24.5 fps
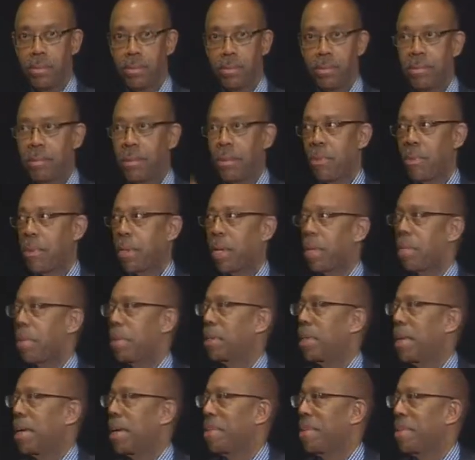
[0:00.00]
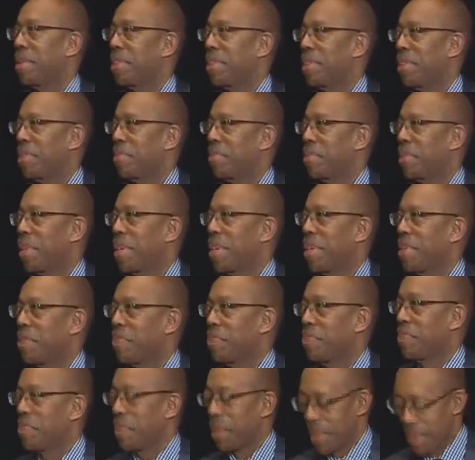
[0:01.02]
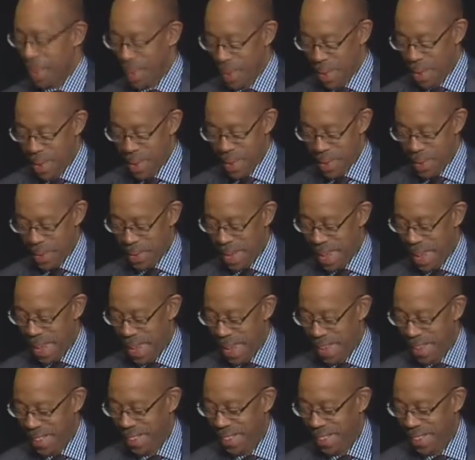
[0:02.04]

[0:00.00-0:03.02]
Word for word: So think about that, and then, um, okay.